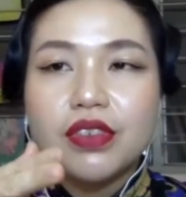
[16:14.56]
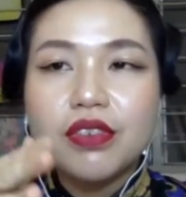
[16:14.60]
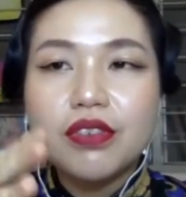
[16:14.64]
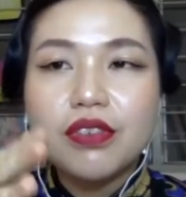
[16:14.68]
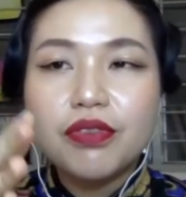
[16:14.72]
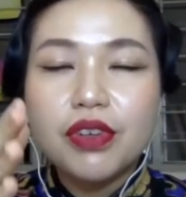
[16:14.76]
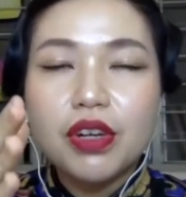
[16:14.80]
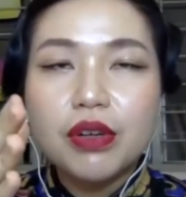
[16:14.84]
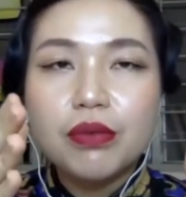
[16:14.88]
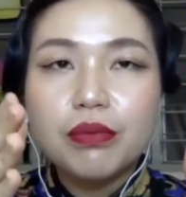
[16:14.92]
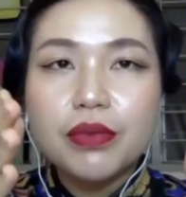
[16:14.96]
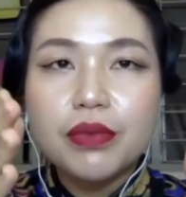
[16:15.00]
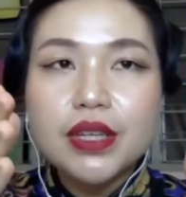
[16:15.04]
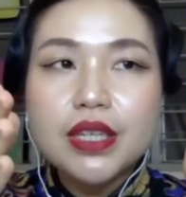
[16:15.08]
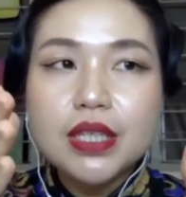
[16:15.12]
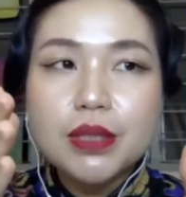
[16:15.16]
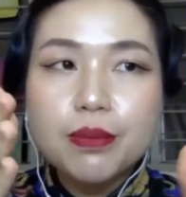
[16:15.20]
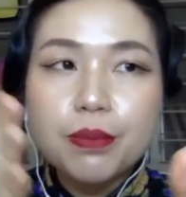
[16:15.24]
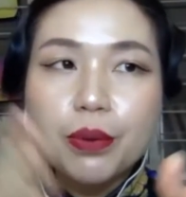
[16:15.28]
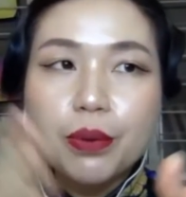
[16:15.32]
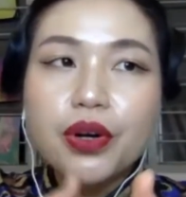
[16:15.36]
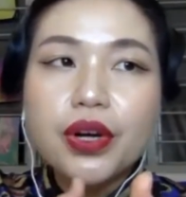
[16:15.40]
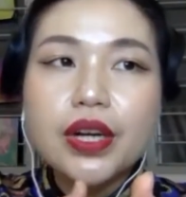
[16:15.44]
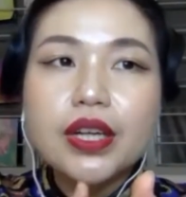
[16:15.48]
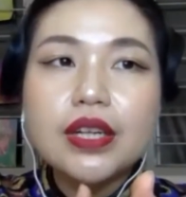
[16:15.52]
from this
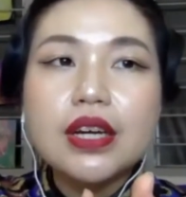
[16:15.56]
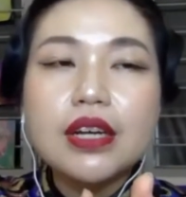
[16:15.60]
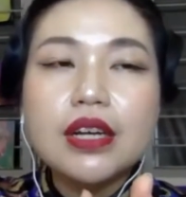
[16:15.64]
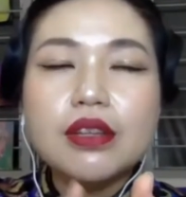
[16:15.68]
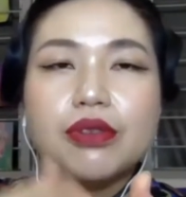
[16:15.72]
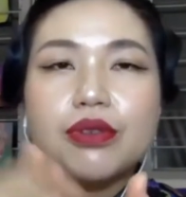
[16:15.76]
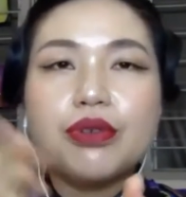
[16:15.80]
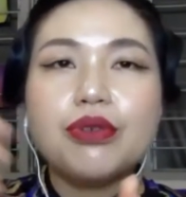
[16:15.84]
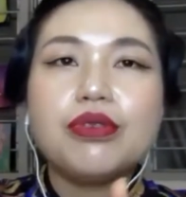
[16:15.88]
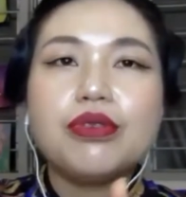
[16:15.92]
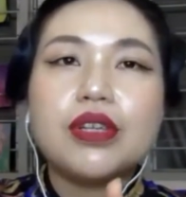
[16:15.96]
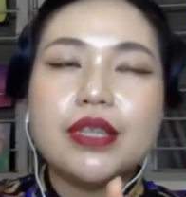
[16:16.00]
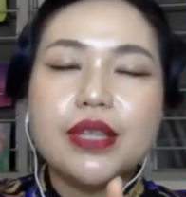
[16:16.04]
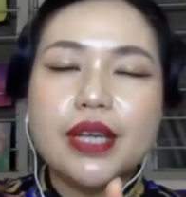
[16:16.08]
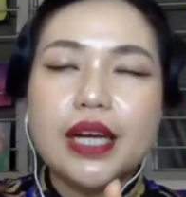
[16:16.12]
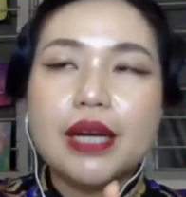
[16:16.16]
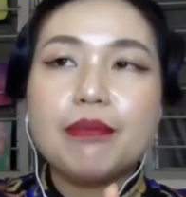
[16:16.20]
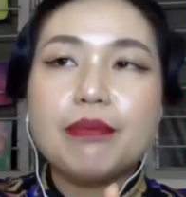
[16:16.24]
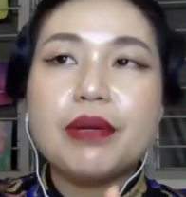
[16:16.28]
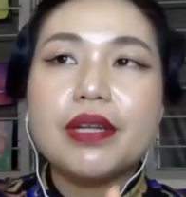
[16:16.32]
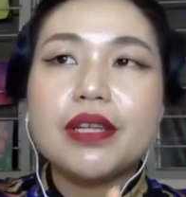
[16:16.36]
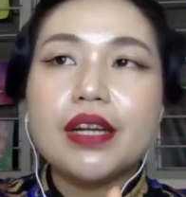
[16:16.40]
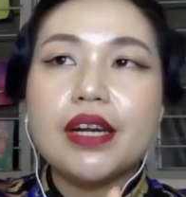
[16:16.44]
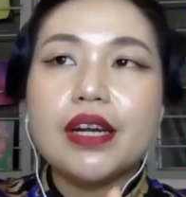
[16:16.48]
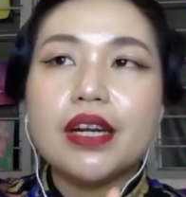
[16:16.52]
point until the
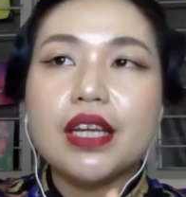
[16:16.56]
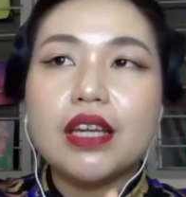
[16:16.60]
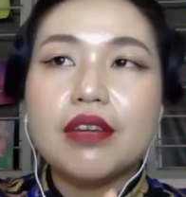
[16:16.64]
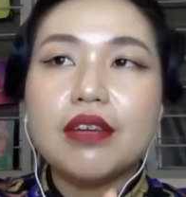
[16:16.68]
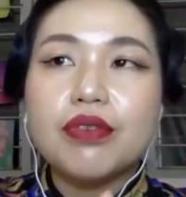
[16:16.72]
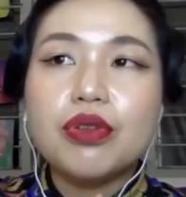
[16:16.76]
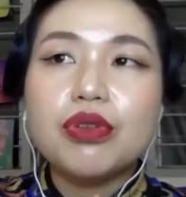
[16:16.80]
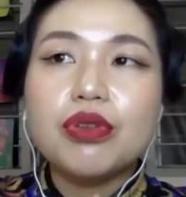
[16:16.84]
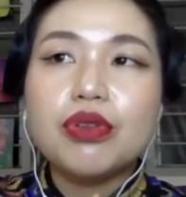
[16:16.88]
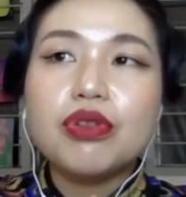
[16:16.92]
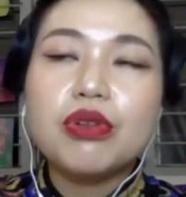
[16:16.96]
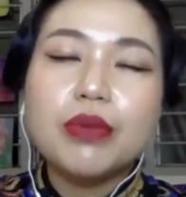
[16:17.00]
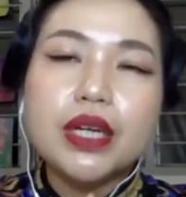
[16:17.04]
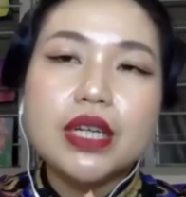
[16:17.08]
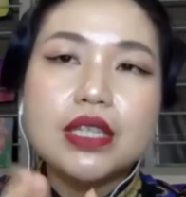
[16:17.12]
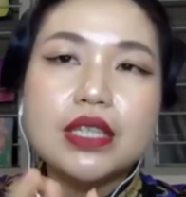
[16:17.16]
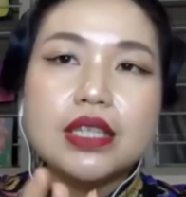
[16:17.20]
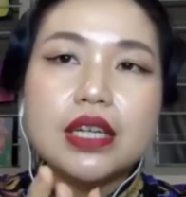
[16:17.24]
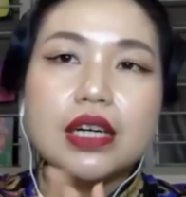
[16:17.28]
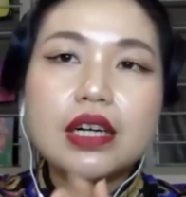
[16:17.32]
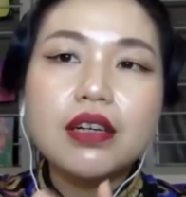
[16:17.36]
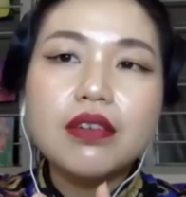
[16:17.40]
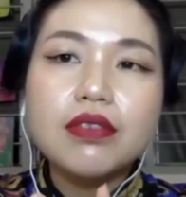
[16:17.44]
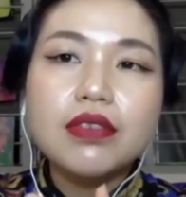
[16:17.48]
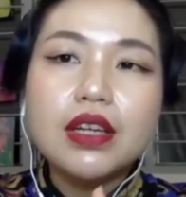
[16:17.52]
timeline that I've given to
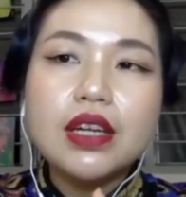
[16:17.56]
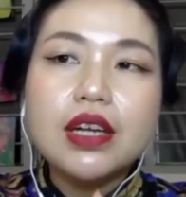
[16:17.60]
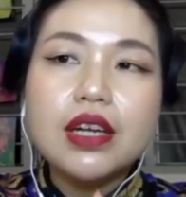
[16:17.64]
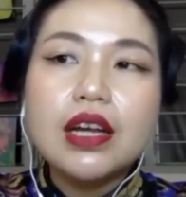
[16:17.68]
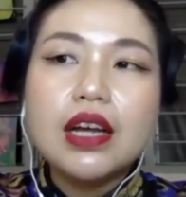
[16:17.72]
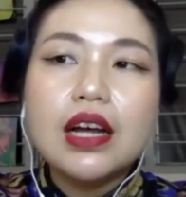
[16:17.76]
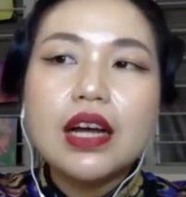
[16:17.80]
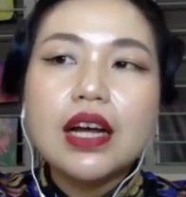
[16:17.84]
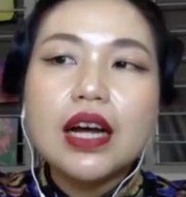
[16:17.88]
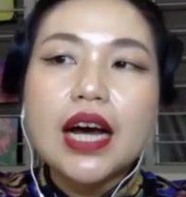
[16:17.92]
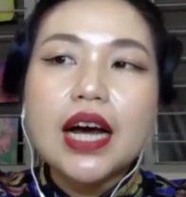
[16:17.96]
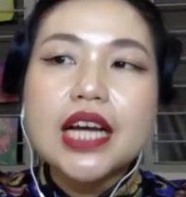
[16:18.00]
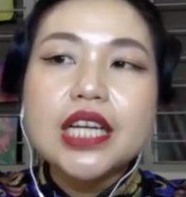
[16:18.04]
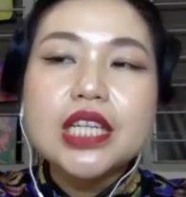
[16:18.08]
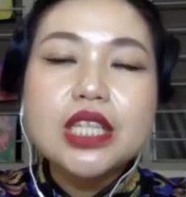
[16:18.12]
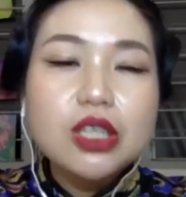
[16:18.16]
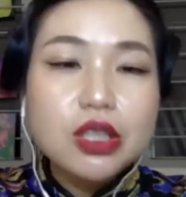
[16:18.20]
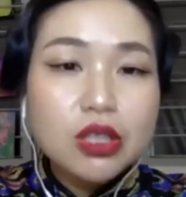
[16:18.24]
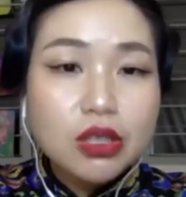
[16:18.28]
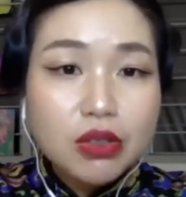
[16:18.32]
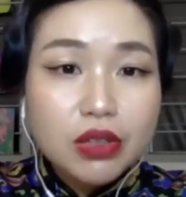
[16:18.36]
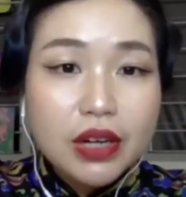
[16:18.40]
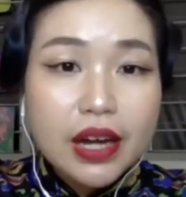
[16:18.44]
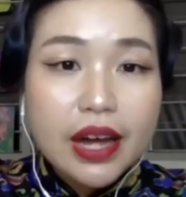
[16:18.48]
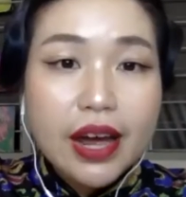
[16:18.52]
myself, I
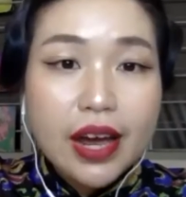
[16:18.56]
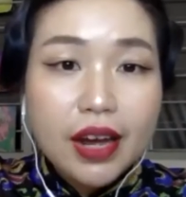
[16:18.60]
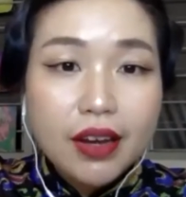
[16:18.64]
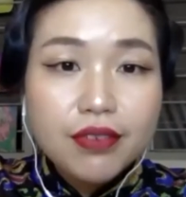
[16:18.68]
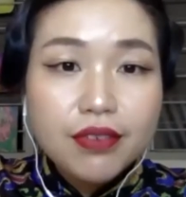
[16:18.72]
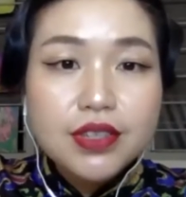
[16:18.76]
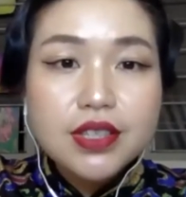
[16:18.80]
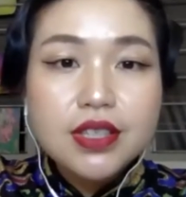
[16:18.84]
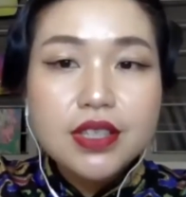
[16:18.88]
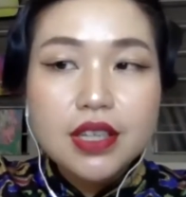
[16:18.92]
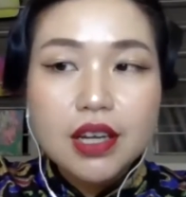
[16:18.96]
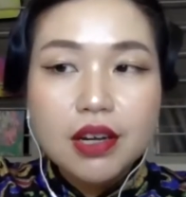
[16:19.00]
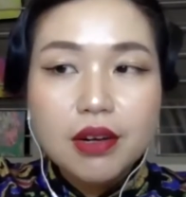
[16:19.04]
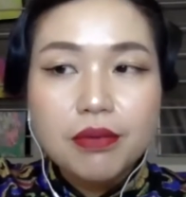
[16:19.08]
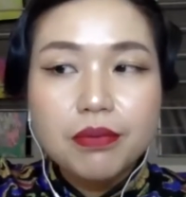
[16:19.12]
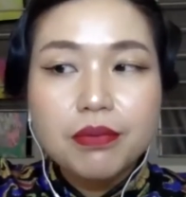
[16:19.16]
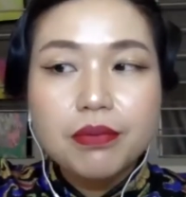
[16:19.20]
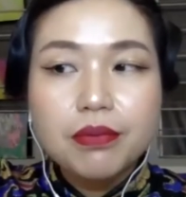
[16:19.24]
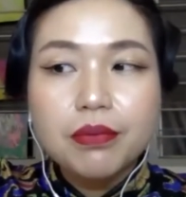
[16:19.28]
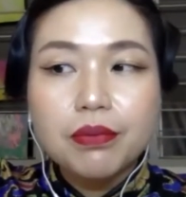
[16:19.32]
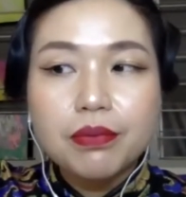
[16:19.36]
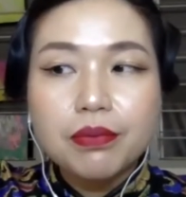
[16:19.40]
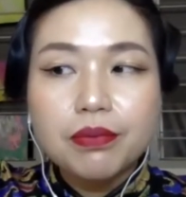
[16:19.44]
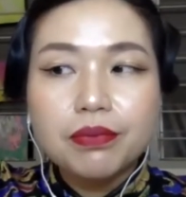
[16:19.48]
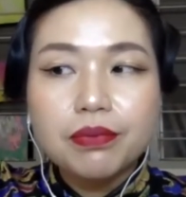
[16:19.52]
still have
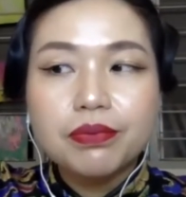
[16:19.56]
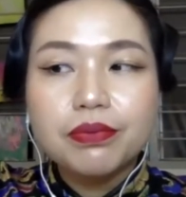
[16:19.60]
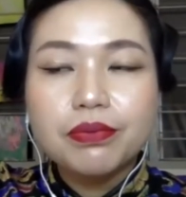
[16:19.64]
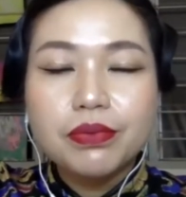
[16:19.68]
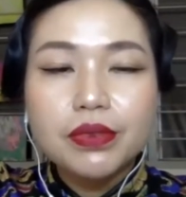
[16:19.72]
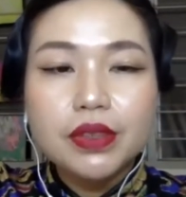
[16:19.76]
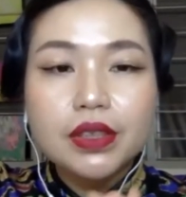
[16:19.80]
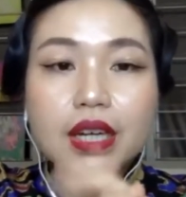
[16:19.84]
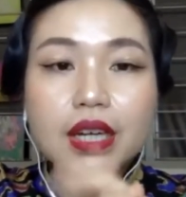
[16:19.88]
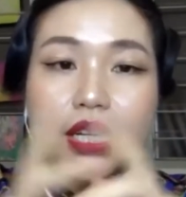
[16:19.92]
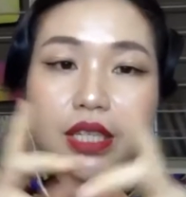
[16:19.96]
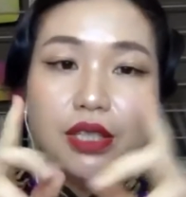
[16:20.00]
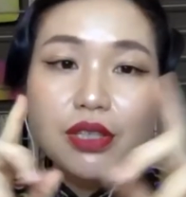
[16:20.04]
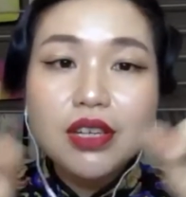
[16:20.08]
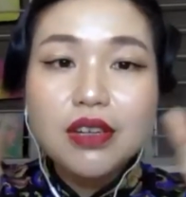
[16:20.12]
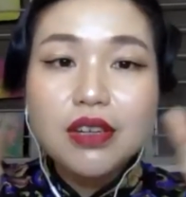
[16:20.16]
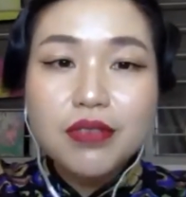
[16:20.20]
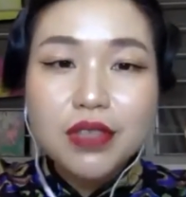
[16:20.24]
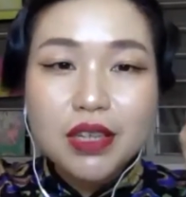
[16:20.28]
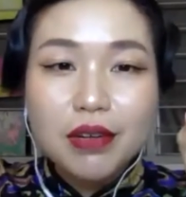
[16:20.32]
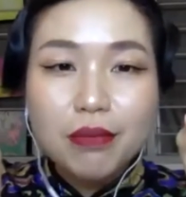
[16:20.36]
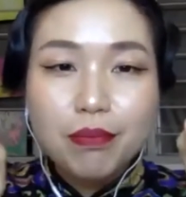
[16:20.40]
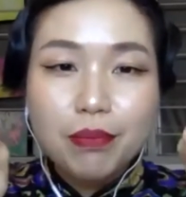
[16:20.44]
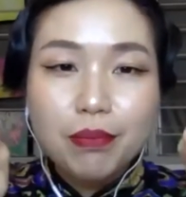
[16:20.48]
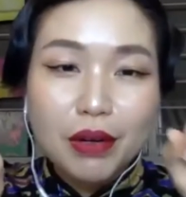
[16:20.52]
some
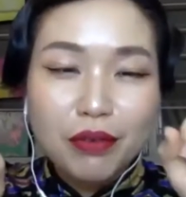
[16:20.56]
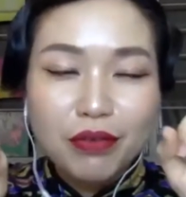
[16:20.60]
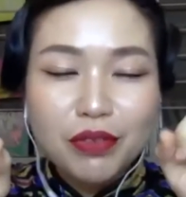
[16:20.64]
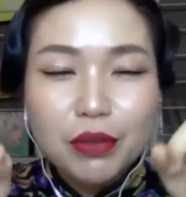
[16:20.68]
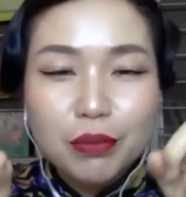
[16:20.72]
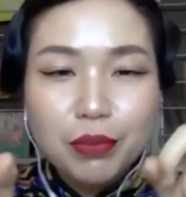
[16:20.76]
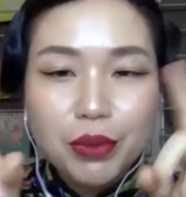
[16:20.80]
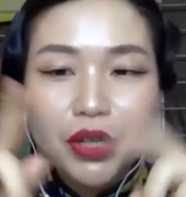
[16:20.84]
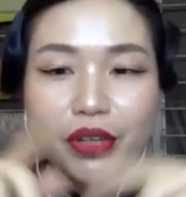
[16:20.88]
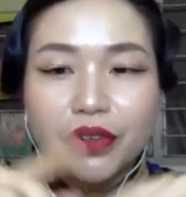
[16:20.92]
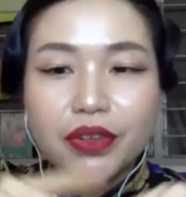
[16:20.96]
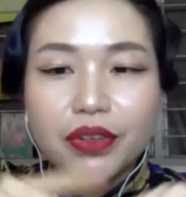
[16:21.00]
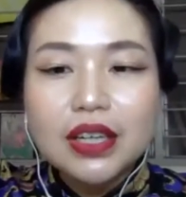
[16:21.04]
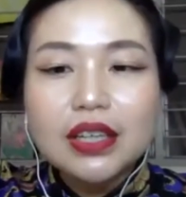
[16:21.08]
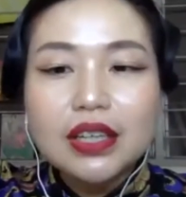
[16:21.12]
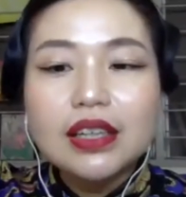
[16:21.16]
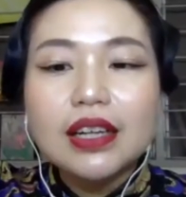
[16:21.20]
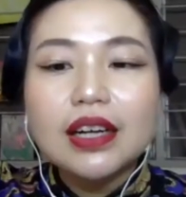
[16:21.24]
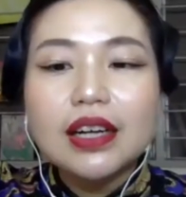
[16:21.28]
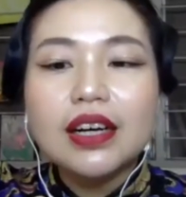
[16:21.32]
buffer period.